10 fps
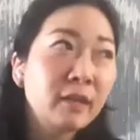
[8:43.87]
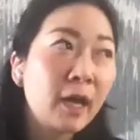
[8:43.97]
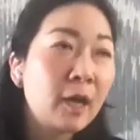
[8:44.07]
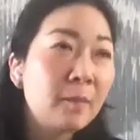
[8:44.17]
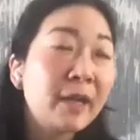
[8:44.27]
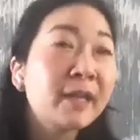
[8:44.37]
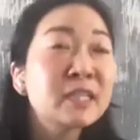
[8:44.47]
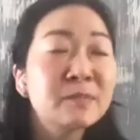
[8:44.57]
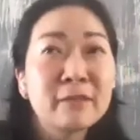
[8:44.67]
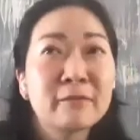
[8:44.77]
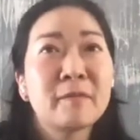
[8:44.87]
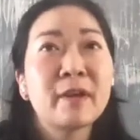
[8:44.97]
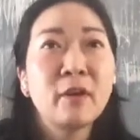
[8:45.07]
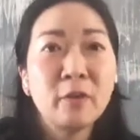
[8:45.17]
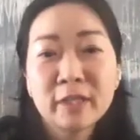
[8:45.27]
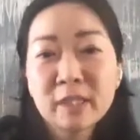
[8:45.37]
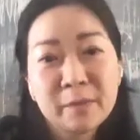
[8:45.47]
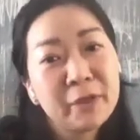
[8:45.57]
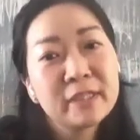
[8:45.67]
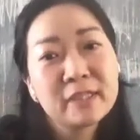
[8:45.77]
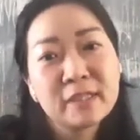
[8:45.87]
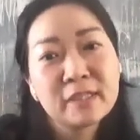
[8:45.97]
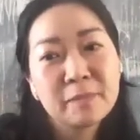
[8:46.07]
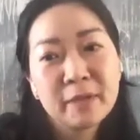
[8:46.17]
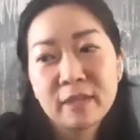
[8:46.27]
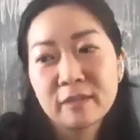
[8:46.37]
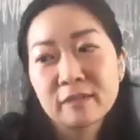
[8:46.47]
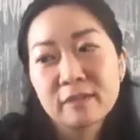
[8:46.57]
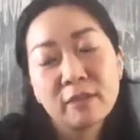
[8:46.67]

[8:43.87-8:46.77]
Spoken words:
I can speak from my own experiences because